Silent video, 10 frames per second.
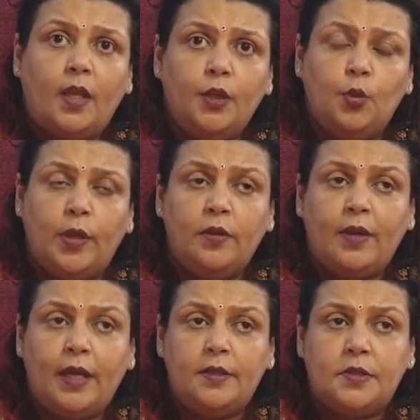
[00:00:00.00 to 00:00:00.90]
you can
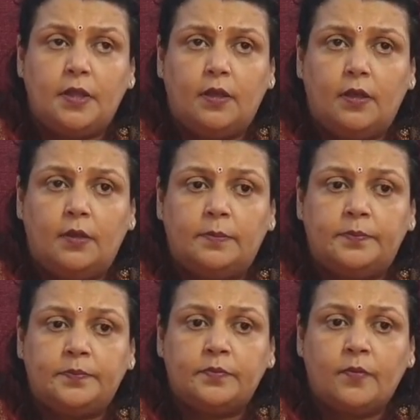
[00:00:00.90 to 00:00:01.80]
write,
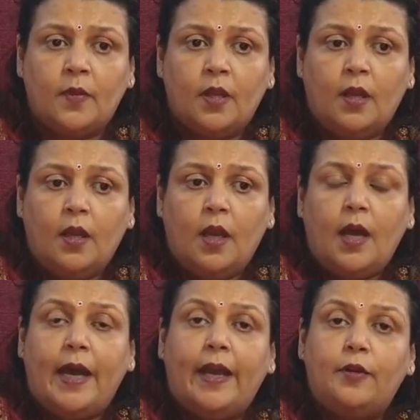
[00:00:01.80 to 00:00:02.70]

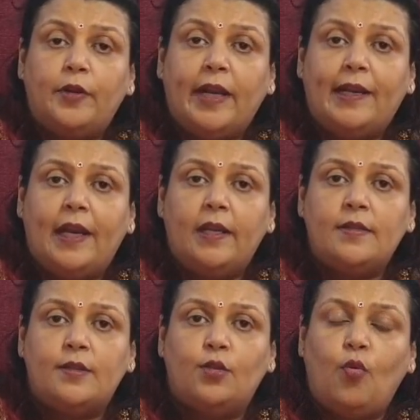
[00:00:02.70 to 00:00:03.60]
I attract
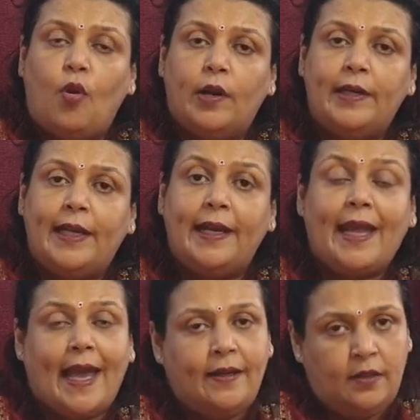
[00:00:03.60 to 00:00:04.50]
clients through
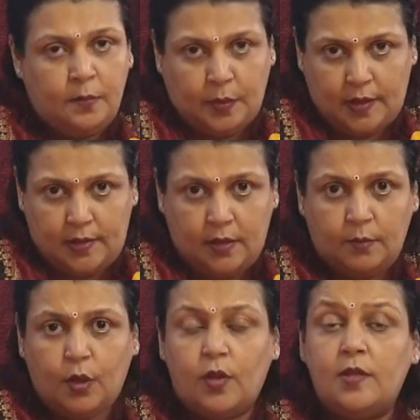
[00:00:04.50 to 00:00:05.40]
online and in person,
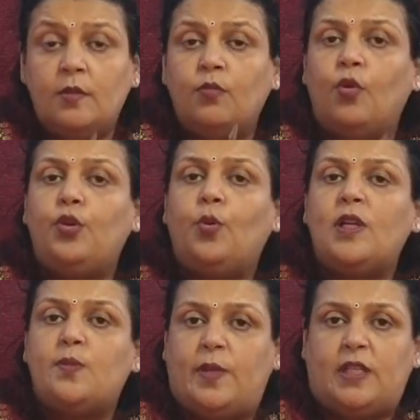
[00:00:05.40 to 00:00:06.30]
because the more you
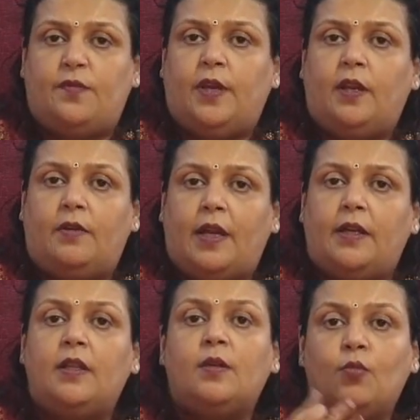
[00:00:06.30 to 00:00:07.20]
are specific in
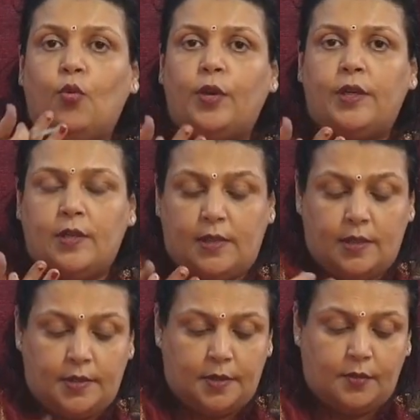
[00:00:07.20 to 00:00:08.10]
writing, the more it is
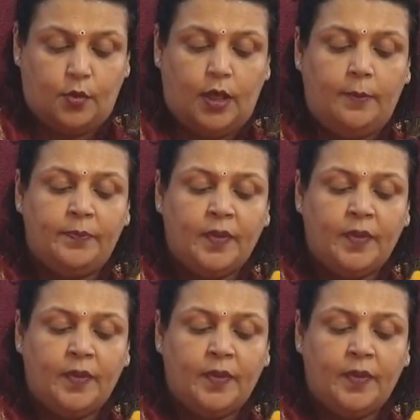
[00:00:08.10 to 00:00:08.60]
easier. Okay.